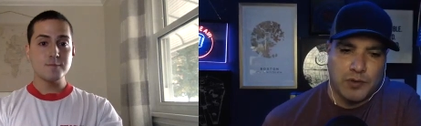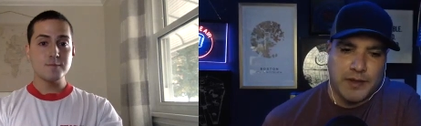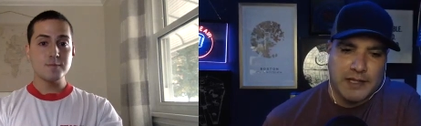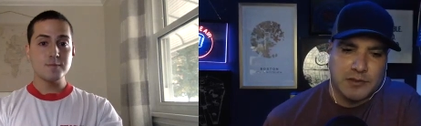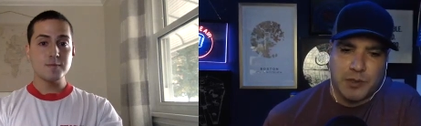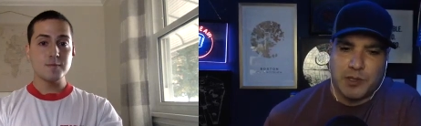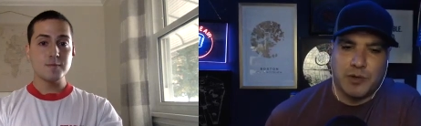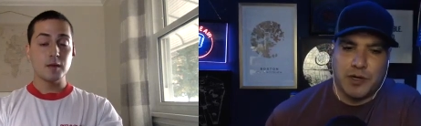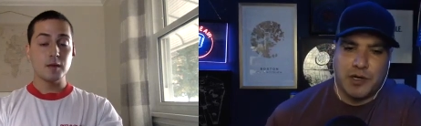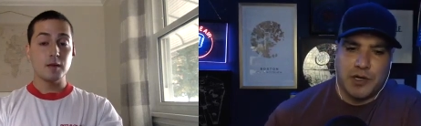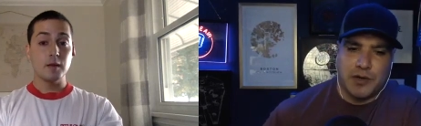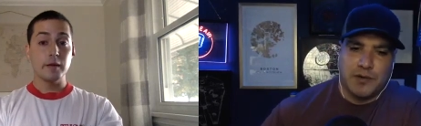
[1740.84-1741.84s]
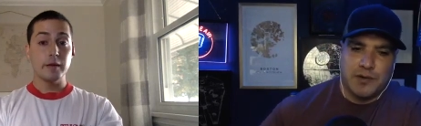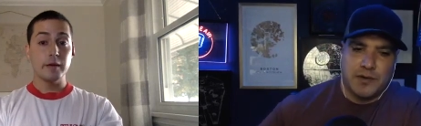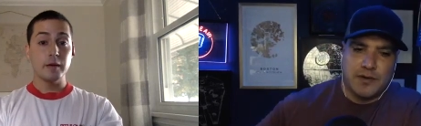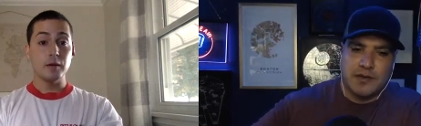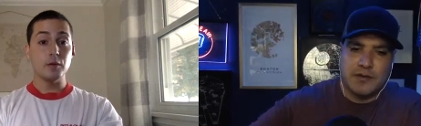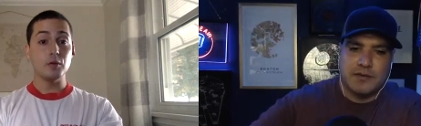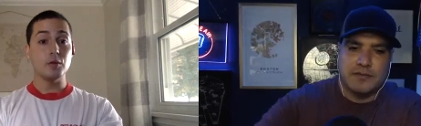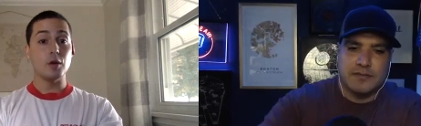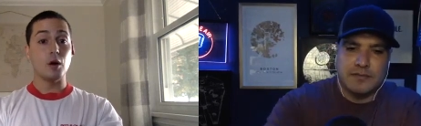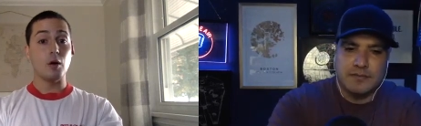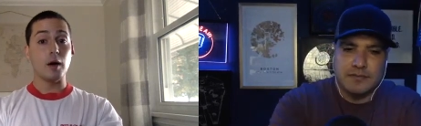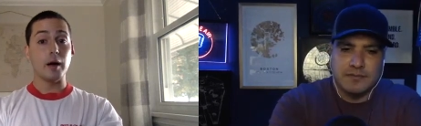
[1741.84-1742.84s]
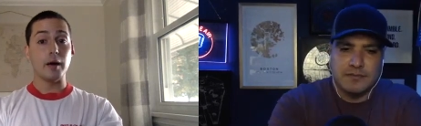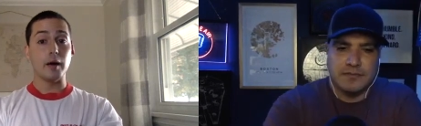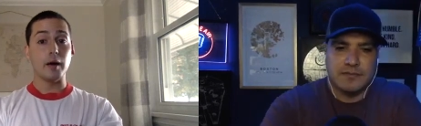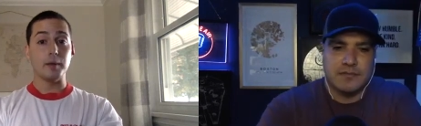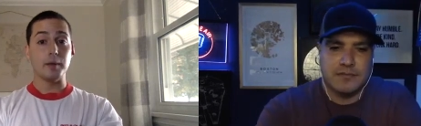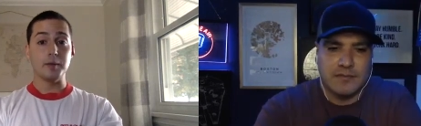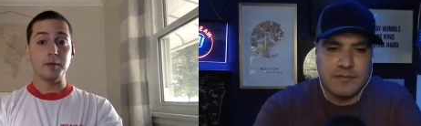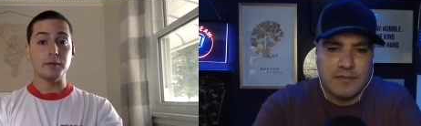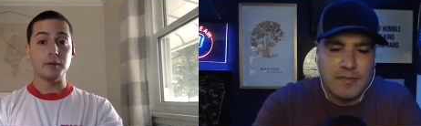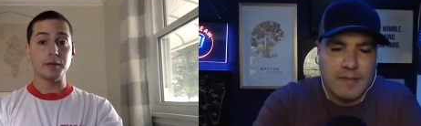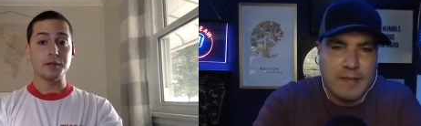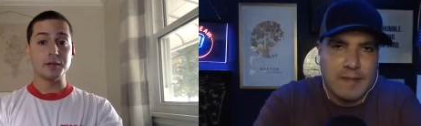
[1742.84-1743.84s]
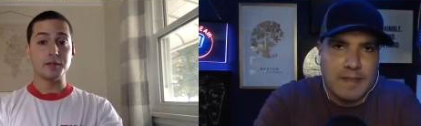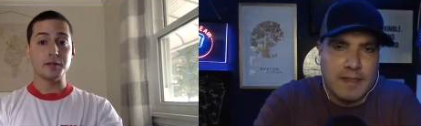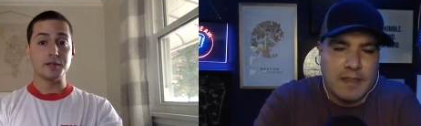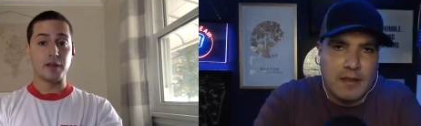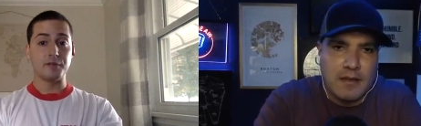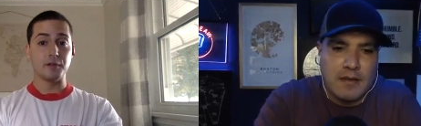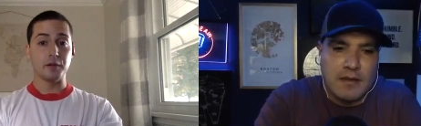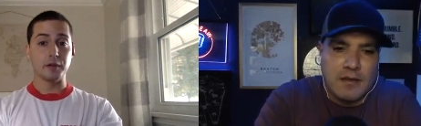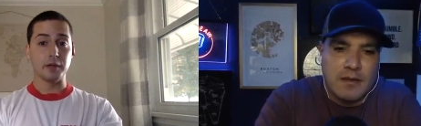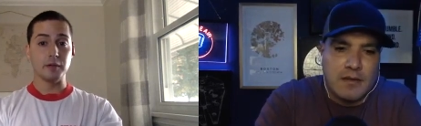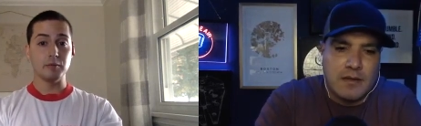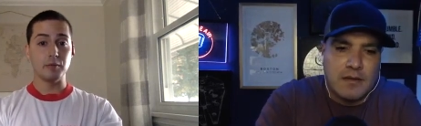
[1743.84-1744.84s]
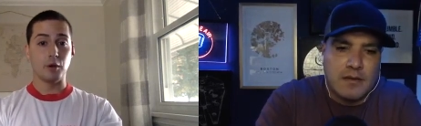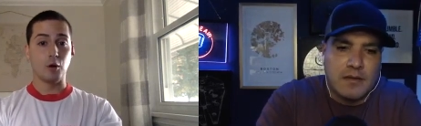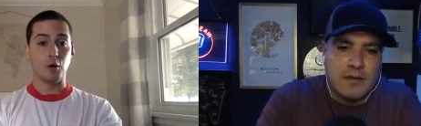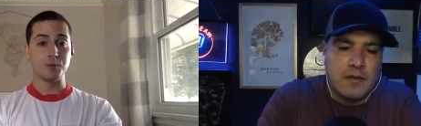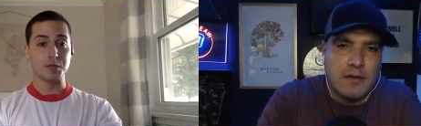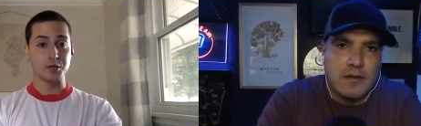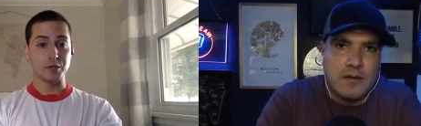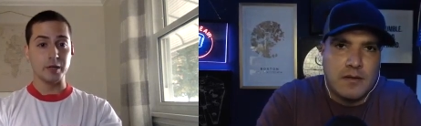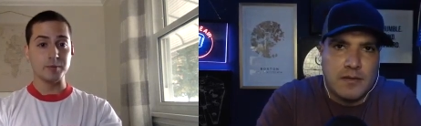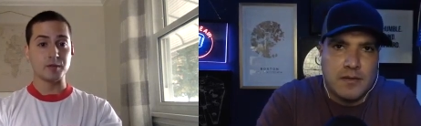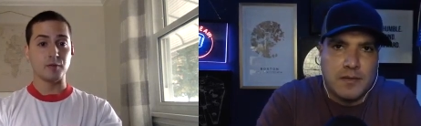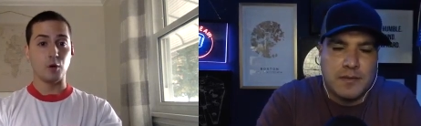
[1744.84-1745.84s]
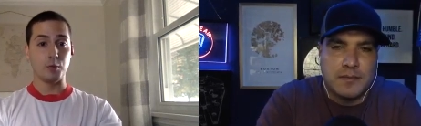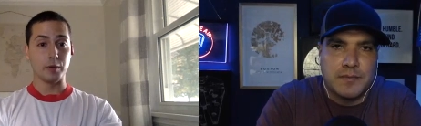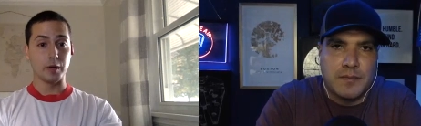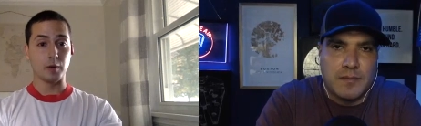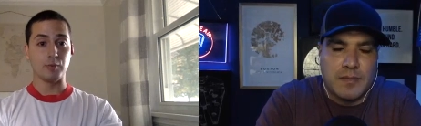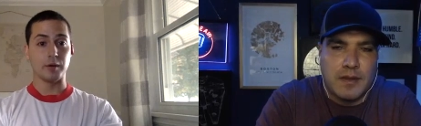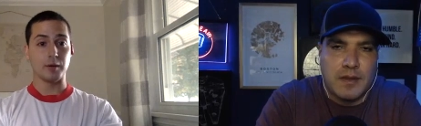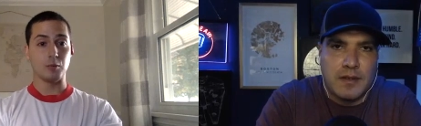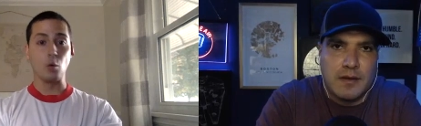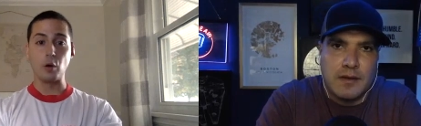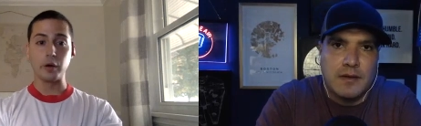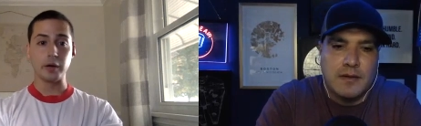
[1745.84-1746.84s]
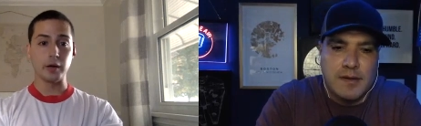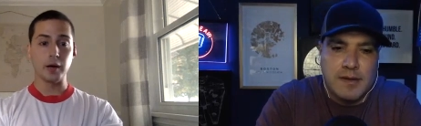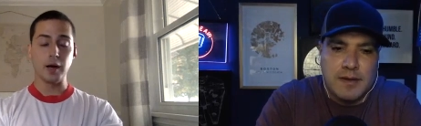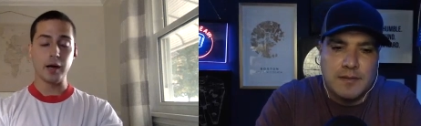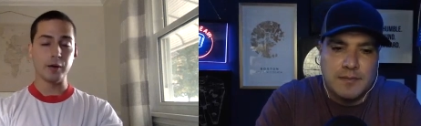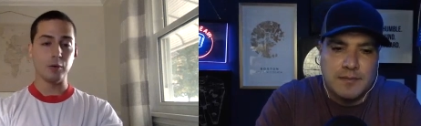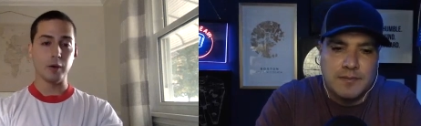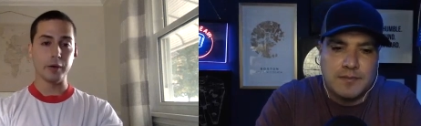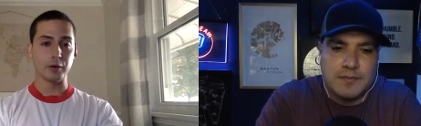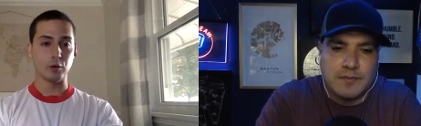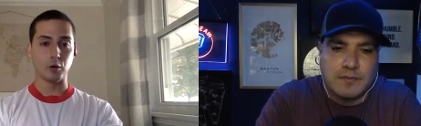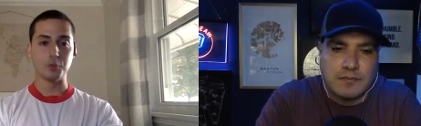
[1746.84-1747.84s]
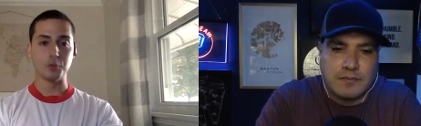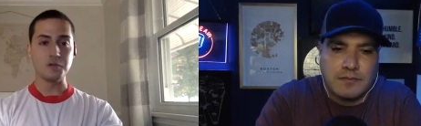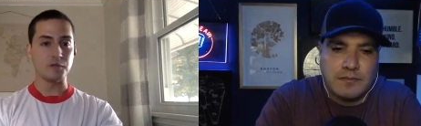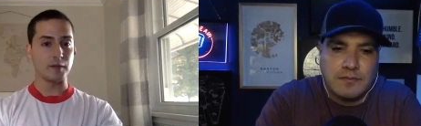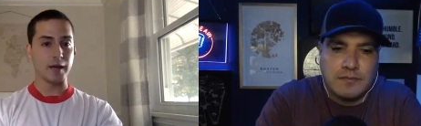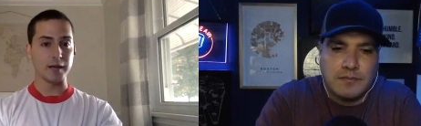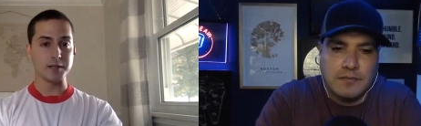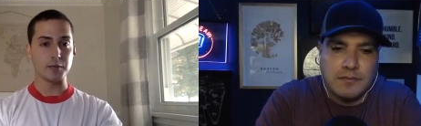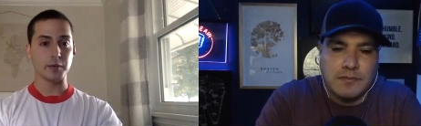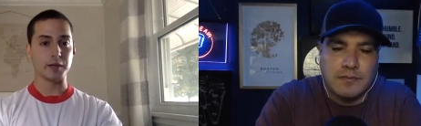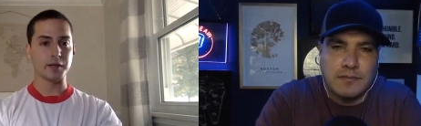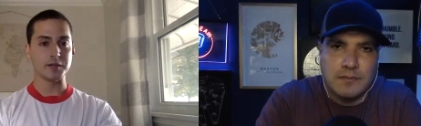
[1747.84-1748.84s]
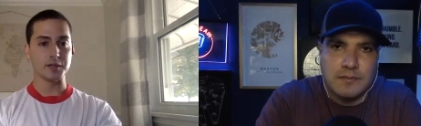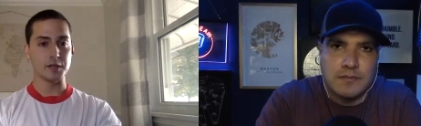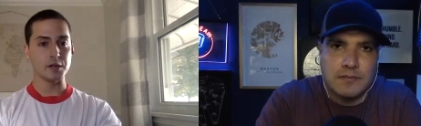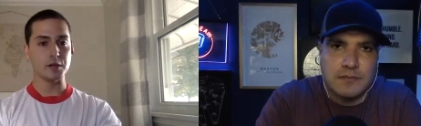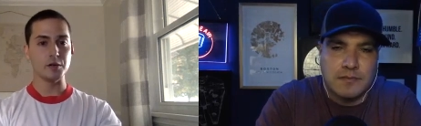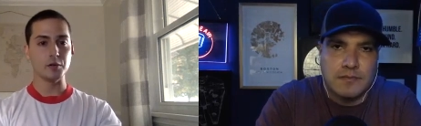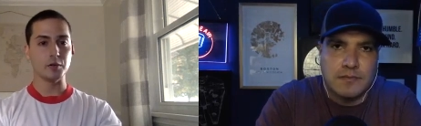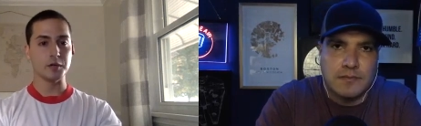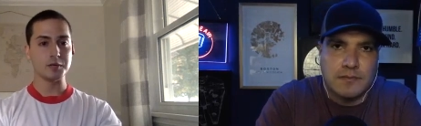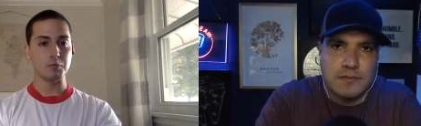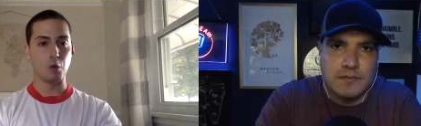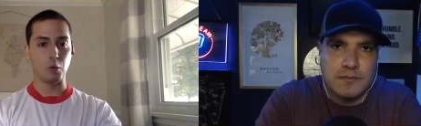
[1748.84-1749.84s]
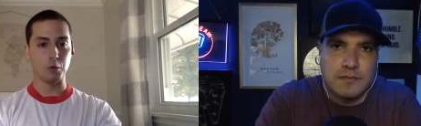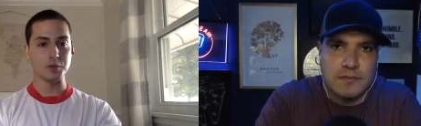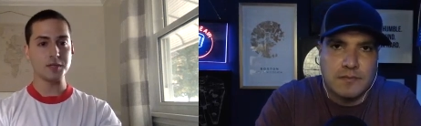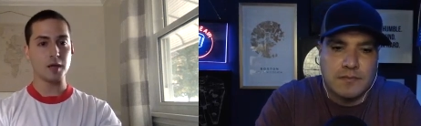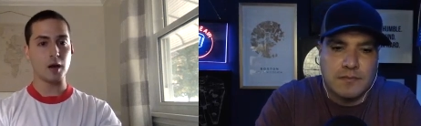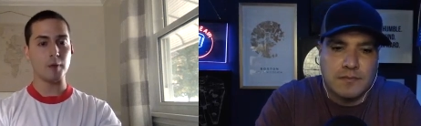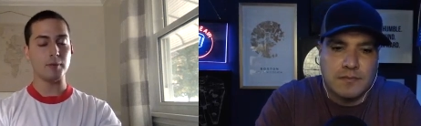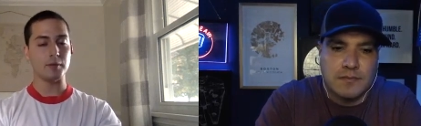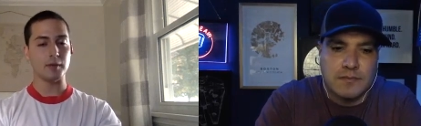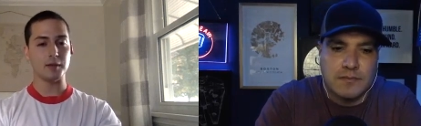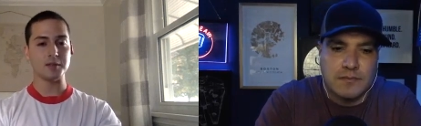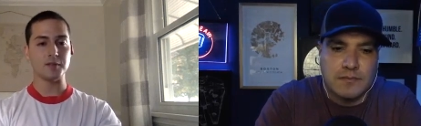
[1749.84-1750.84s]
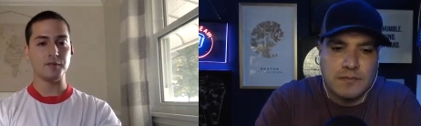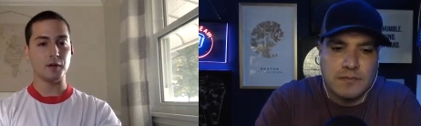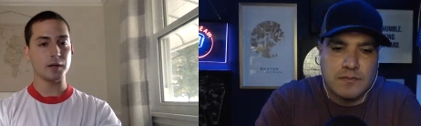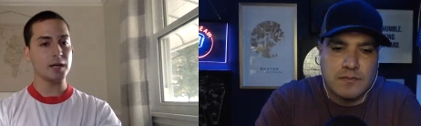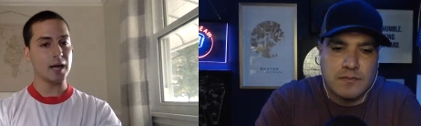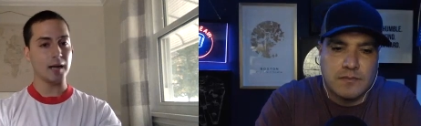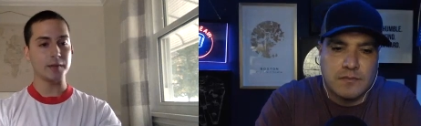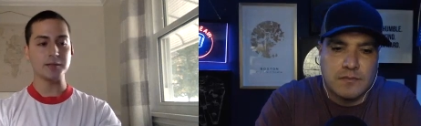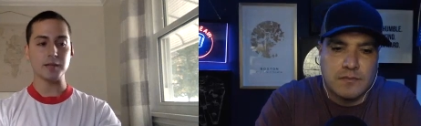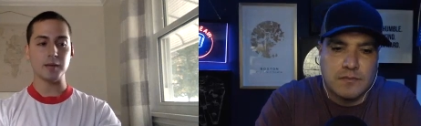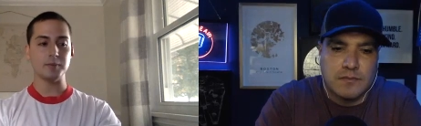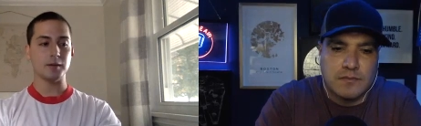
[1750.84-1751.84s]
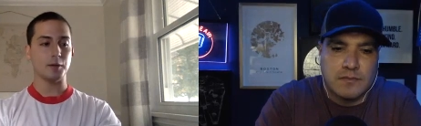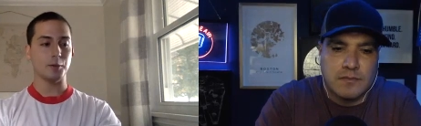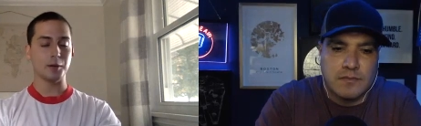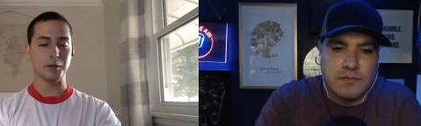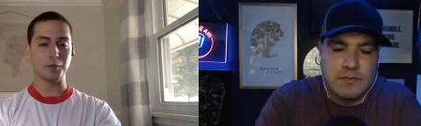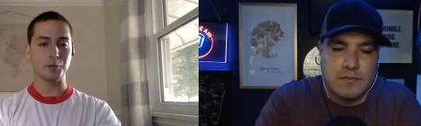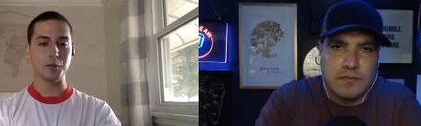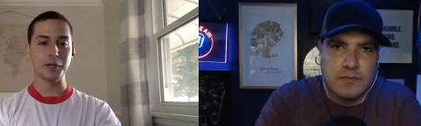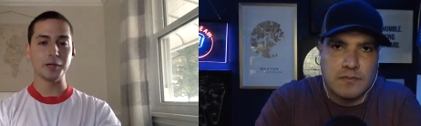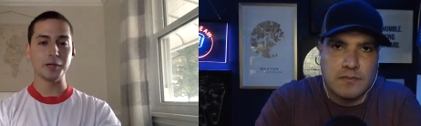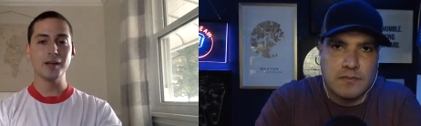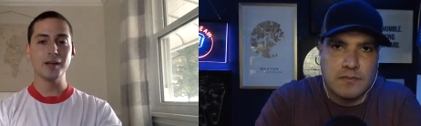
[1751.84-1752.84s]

Speaker 1: That's what you want to do.
Speaker 2: No, I, I mean, there's there's definitely the hopes and dreams of opening a brick and mortar. I don't want to grow too fast. I want to continue to do this mobile setup. I think it's a fun concept, and I want to really